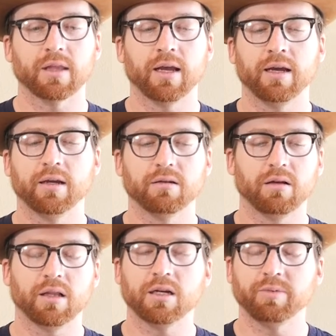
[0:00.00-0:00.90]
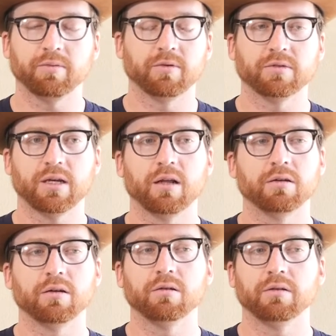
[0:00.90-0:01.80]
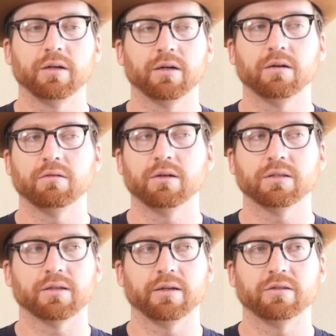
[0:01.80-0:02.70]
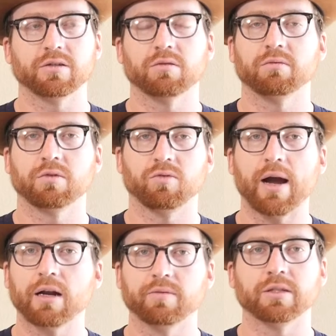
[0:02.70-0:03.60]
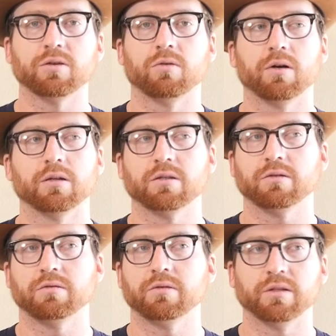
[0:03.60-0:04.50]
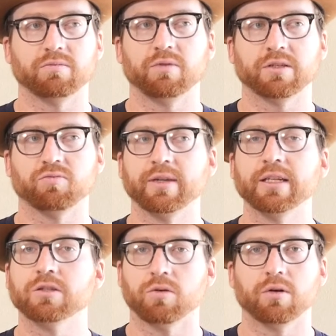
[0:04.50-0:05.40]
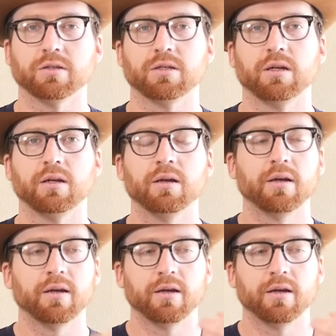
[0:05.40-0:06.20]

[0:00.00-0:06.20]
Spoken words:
And a lot of people will tell you, you know, it's like just crowd of the tourists, it's really touristy,